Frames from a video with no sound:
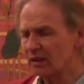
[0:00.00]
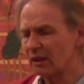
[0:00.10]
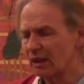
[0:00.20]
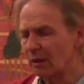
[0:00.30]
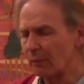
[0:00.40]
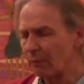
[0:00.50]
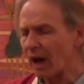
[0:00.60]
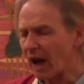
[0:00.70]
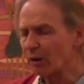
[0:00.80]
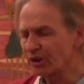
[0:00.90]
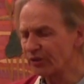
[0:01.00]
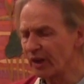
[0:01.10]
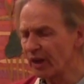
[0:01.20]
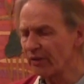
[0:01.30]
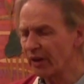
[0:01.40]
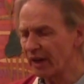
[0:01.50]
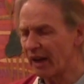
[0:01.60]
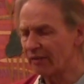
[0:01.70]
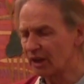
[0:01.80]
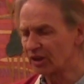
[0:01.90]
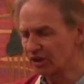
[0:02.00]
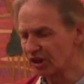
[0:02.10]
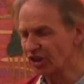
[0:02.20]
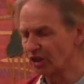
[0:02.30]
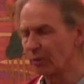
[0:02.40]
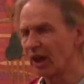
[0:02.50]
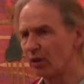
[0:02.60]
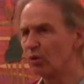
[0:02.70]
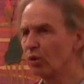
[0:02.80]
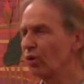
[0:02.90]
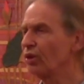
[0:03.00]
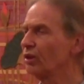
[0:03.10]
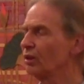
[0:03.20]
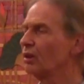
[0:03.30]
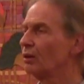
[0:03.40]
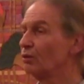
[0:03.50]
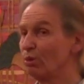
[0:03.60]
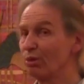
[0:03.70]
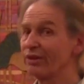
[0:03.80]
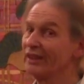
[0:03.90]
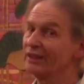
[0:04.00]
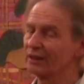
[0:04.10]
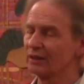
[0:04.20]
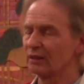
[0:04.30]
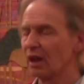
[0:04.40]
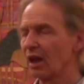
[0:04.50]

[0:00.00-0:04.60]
that I was very, very heavily conditioned by a northeastern